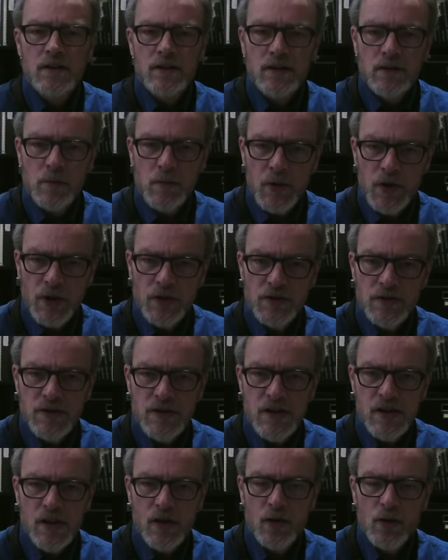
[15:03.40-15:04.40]
Compared to
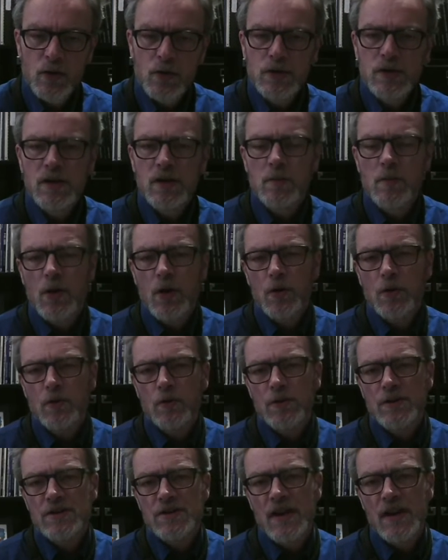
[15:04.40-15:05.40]
the Aeolian mode,
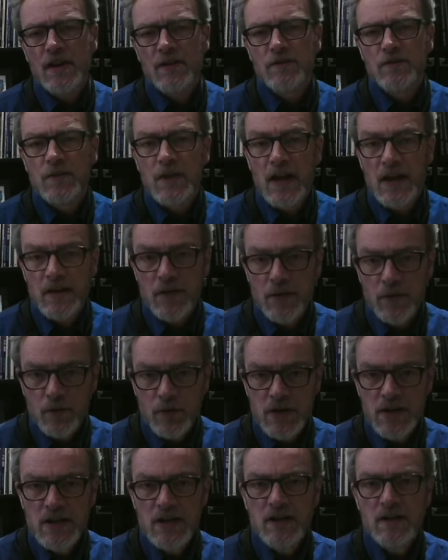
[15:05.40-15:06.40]
which had flat
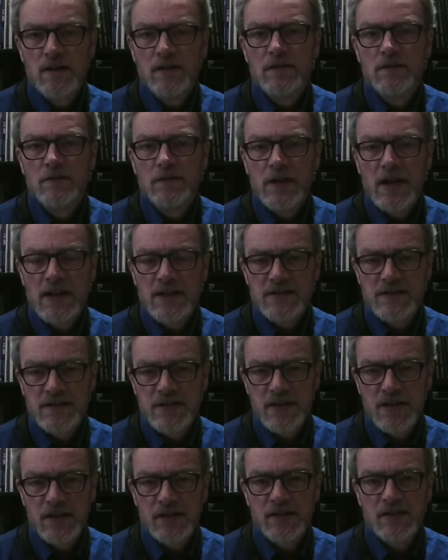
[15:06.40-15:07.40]
3, flat
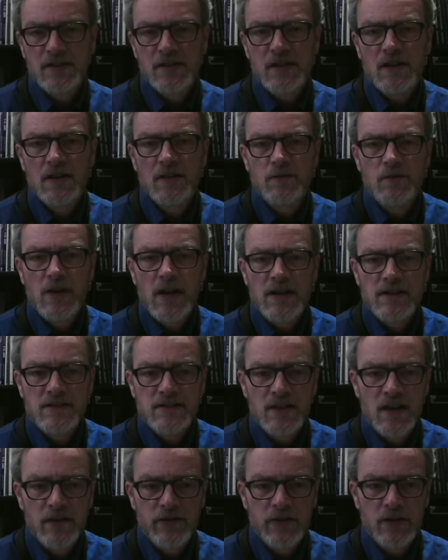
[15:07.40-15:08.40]
6, and flat
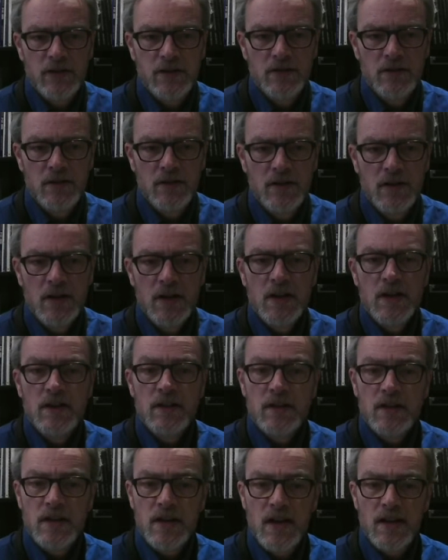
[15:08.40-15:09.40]
7,
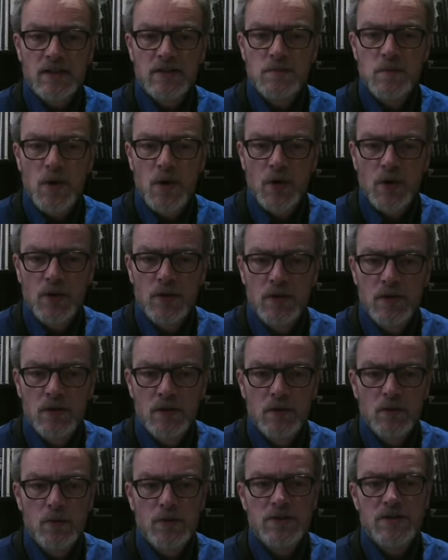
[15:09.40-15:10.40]
the next mode,
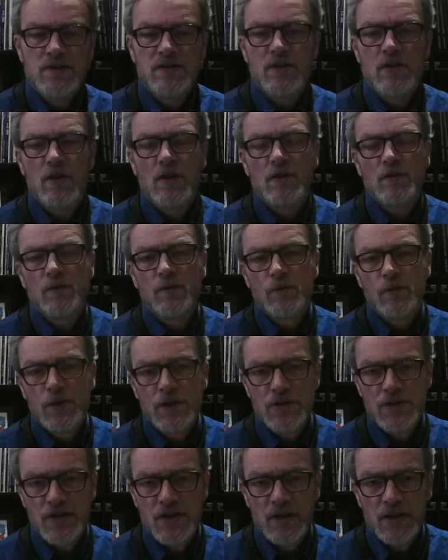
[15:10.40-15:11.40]
which is called
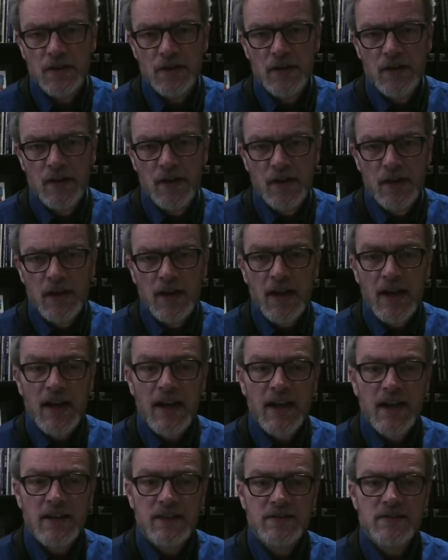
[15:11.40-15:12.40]
Phrygian,
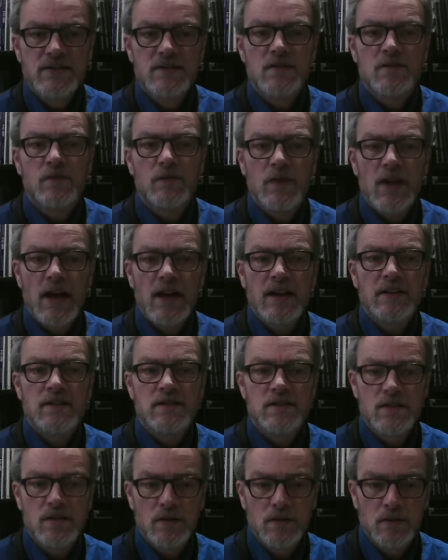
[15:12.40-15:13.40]
adds the flat
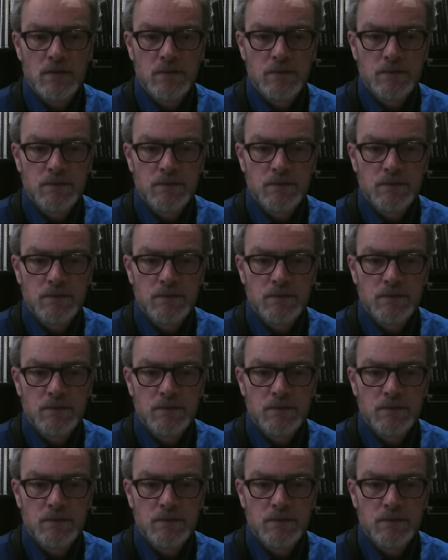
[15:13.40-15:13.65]
2.